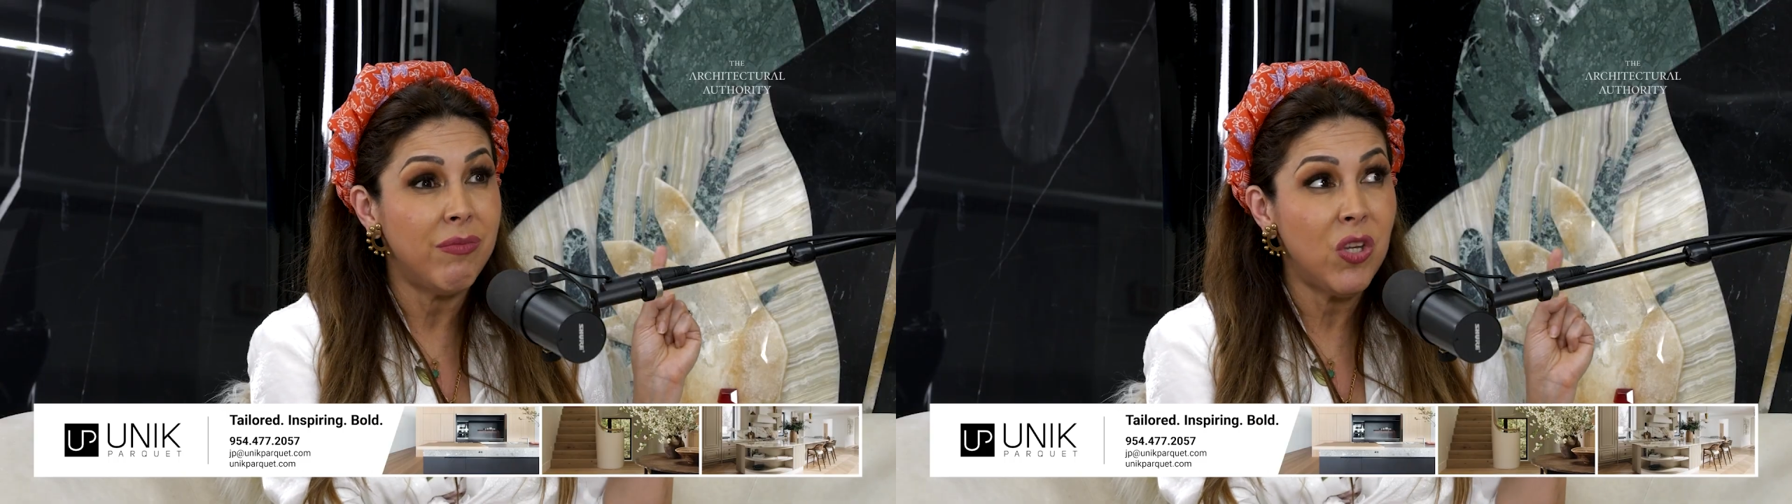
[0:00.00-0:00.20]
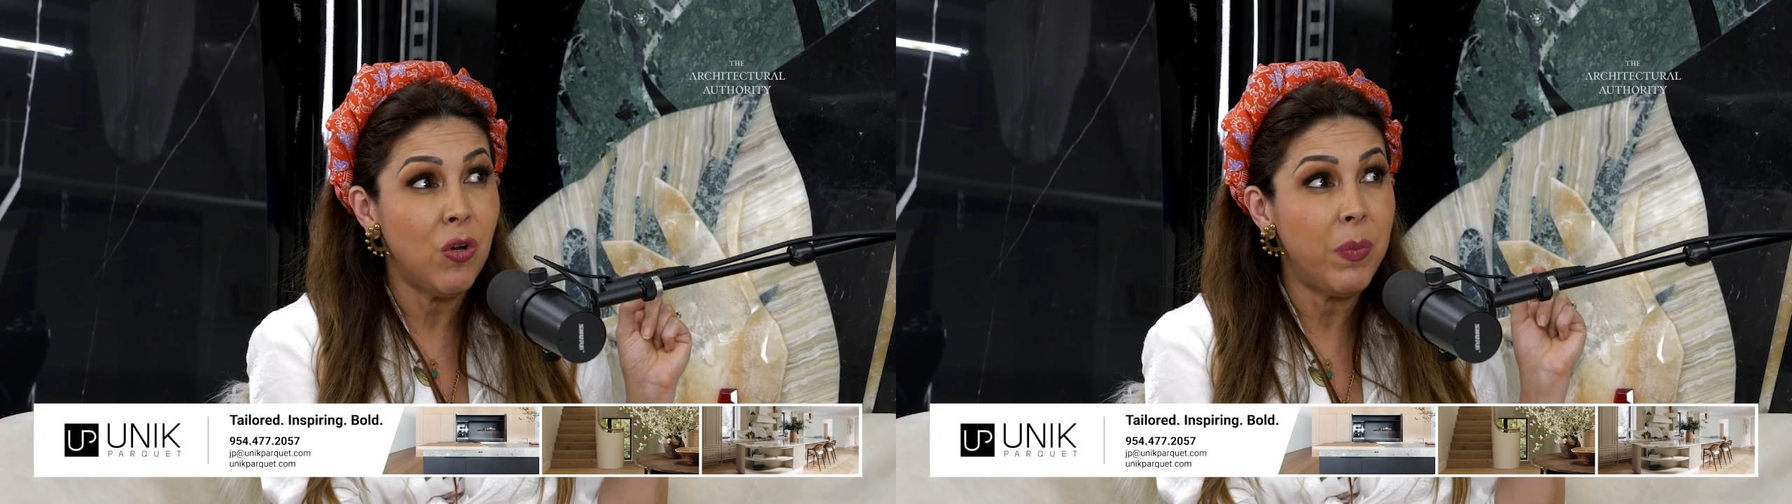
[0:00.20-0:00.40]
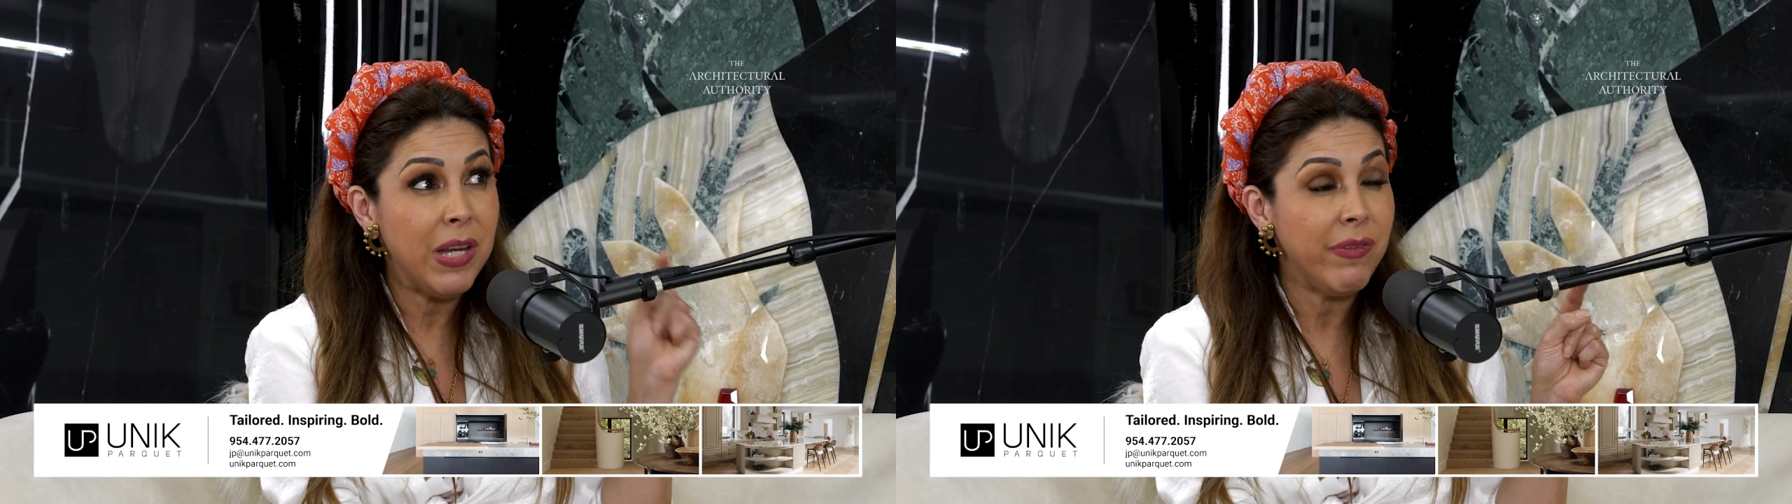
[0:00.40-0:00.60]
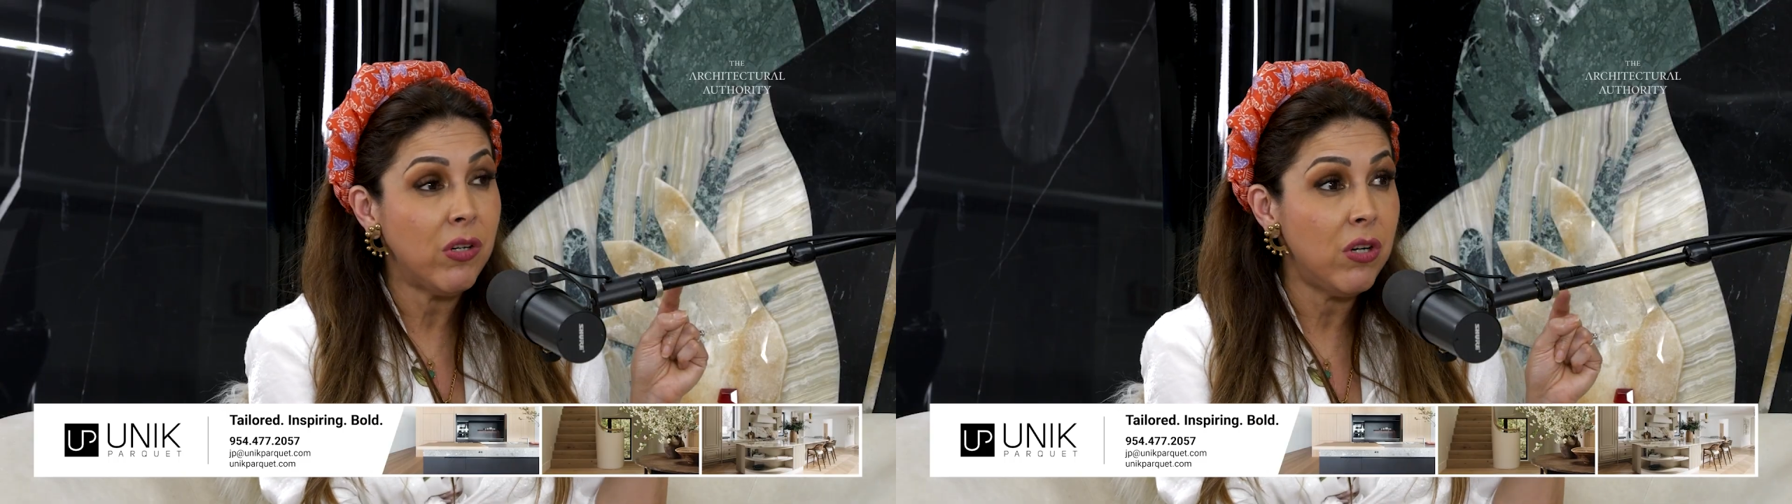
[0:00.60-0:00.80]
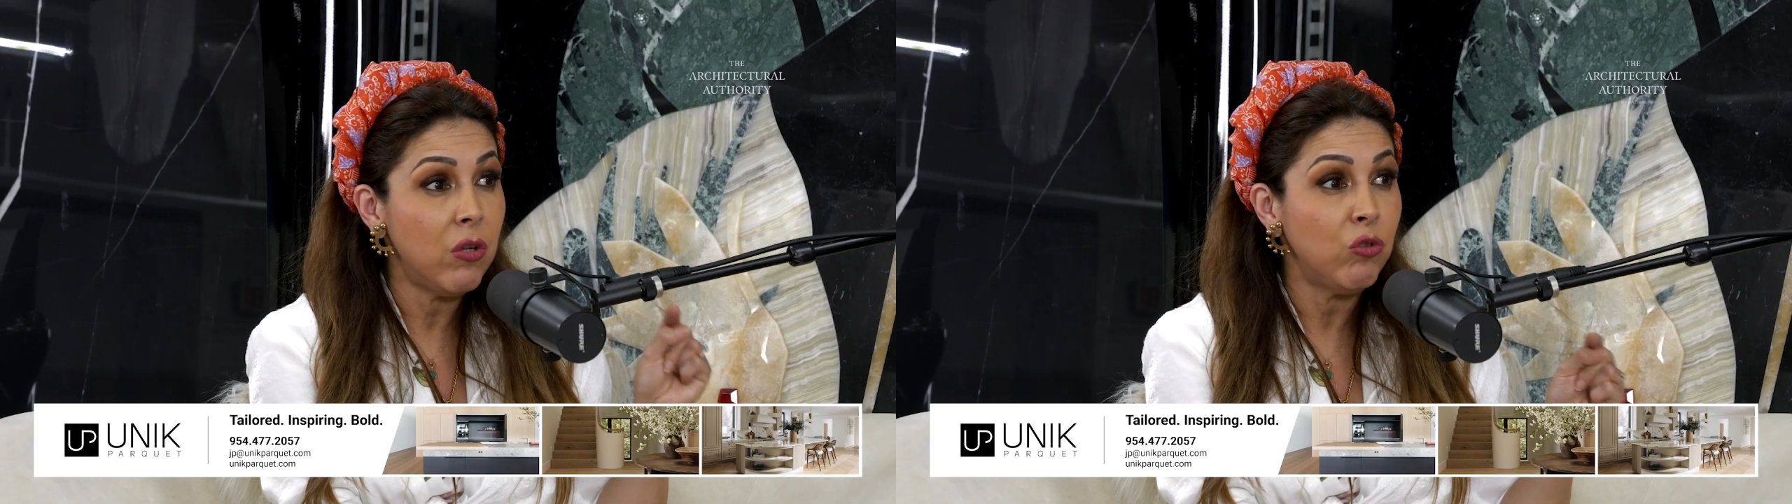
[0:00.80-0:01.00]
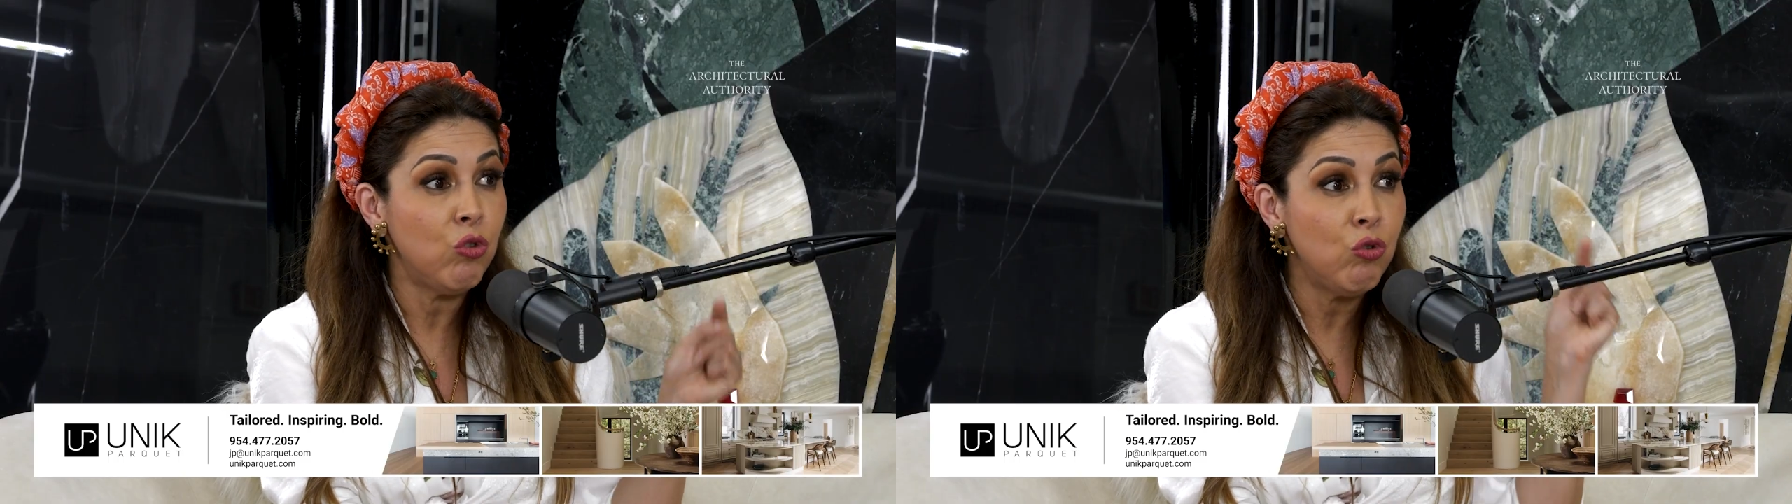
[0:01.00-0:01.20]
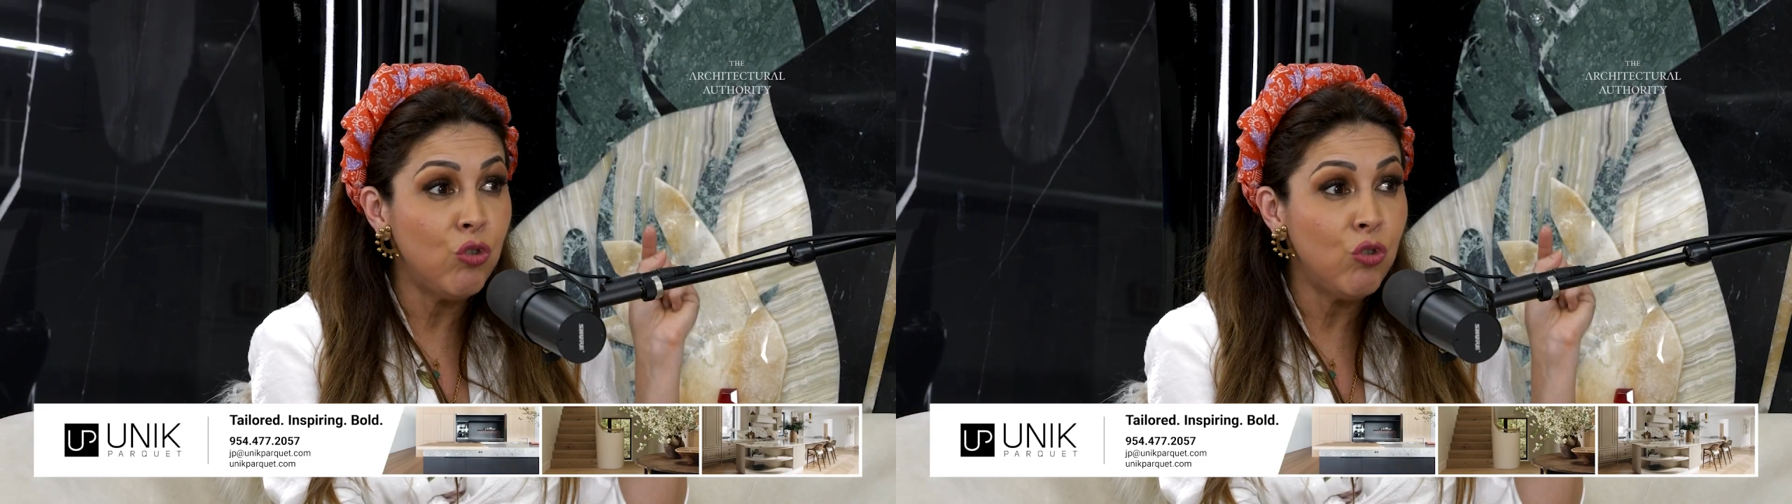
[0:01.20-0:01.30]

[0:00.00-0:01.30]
believe it or not, you